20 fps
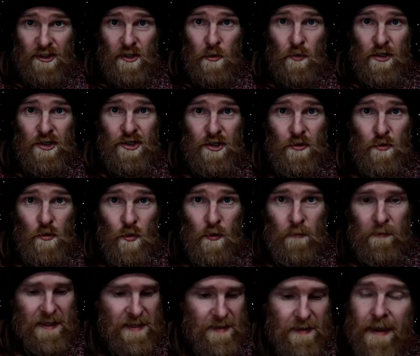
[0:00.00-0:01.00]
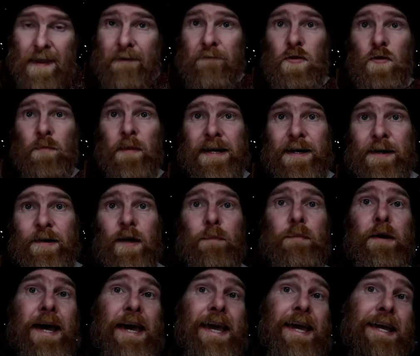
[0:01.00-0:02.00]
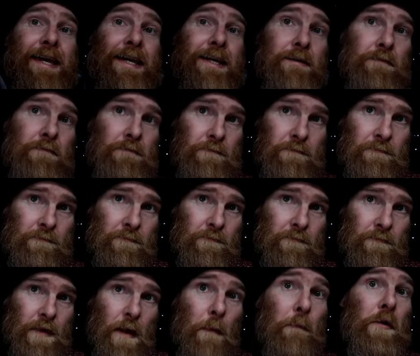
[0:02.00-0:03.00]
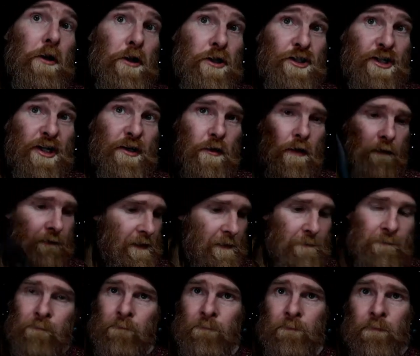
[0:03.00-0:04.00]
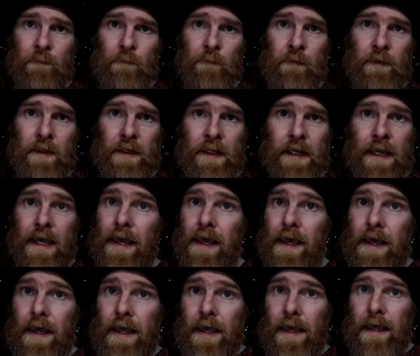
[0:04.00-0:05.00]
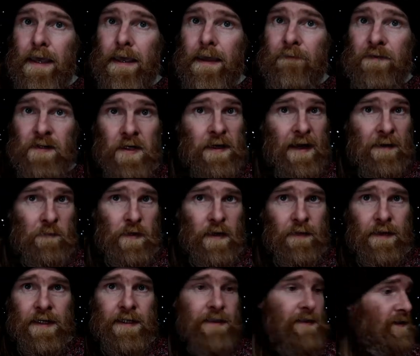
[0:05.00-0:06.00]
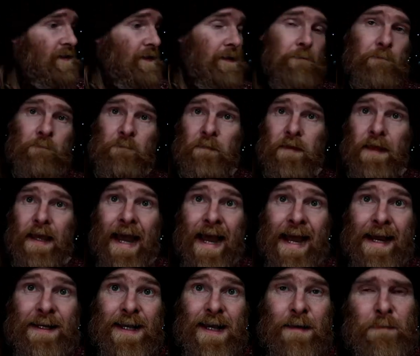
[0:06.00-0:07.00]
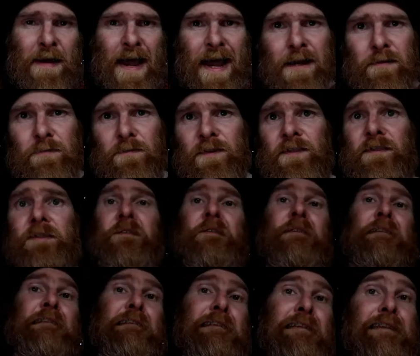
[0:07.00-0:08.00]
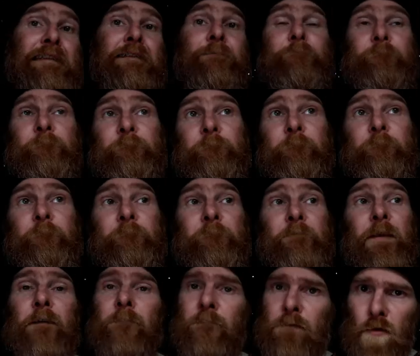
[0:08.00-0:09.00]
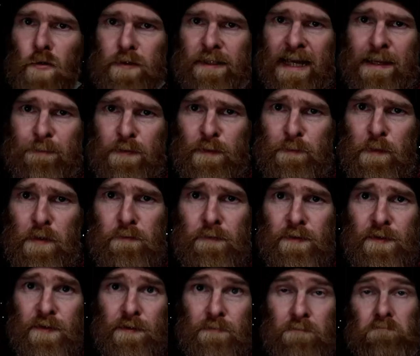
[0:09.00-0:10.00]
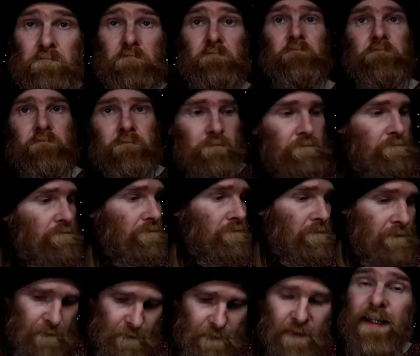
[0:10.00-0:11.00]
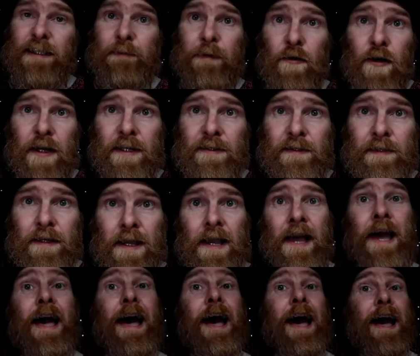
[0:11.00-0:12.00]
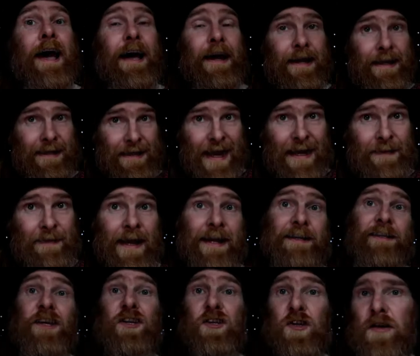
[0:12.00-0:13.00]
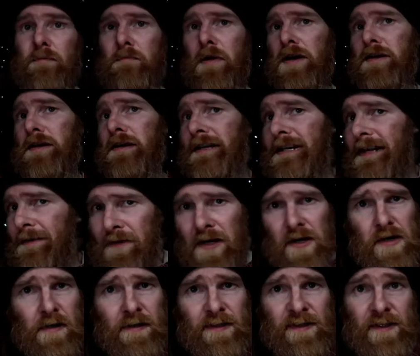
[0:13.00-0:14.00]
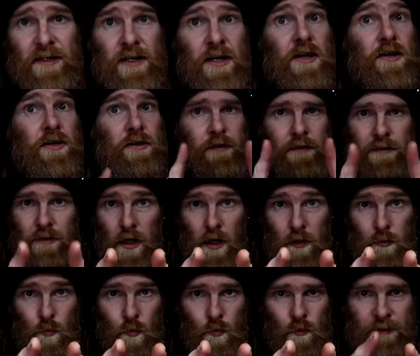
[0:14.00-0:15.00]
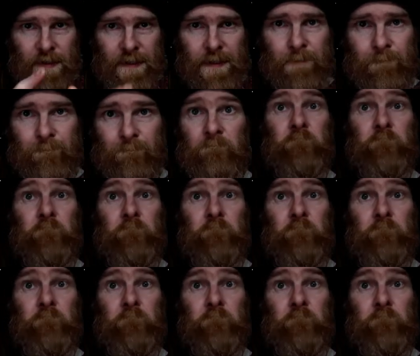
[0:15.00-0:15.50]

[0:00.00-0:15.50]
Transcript: as you would do normally if you're making up a plungy coffee. If you don't have one of these, add about four tablespoons. That's about right. And add that to a mug, give it a good stir, use cold water.